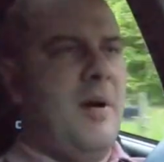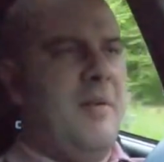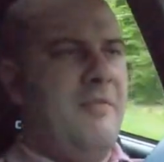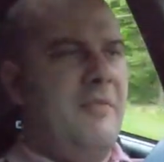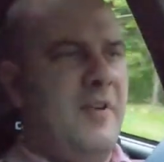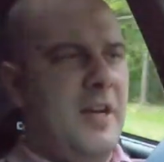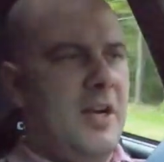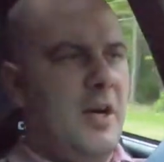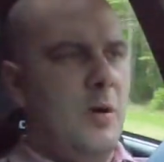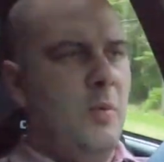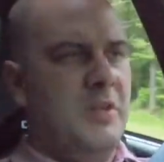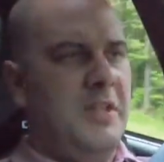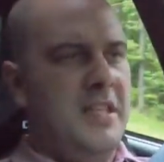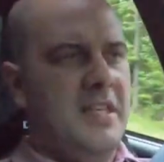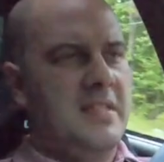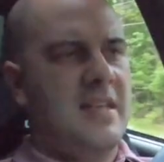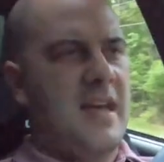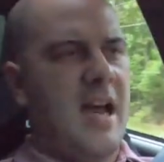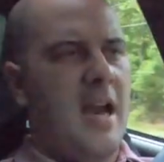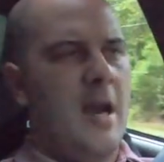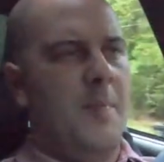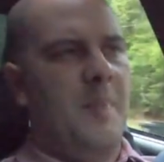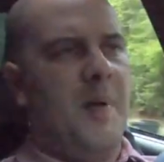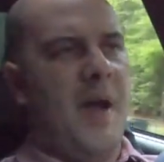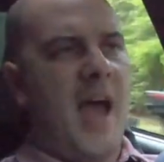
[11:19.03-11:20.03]
I figured with this
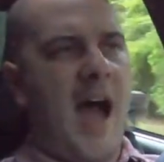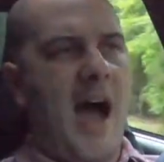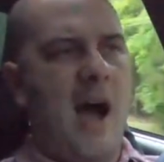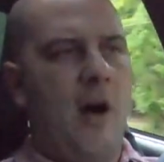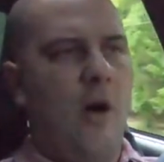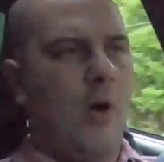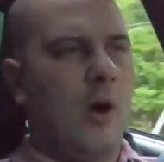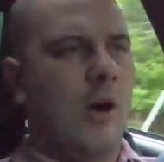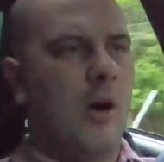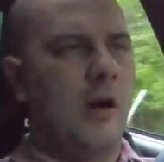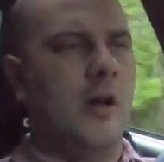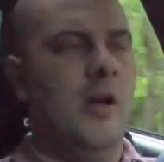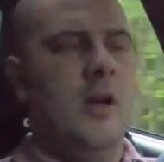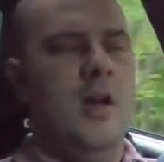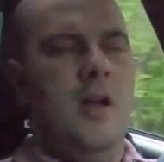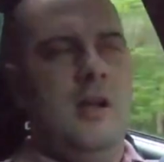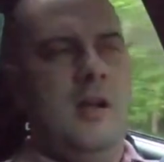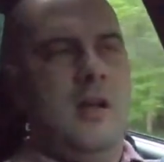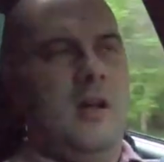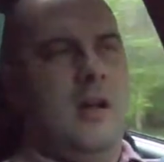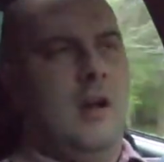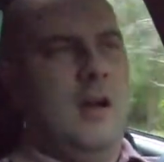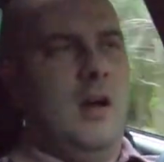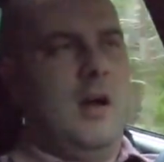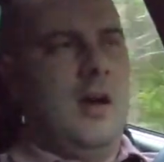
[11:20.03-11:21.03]
kind of power,
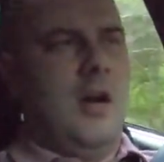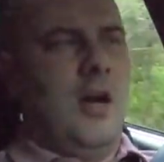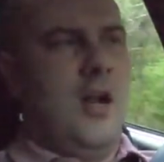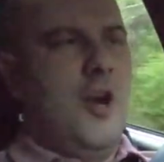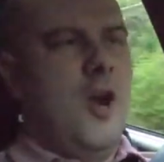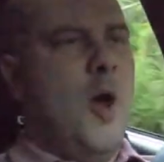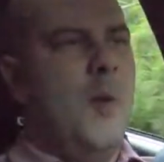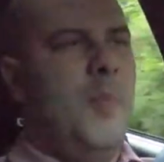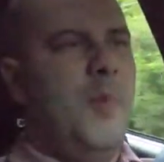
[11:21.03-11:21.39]
an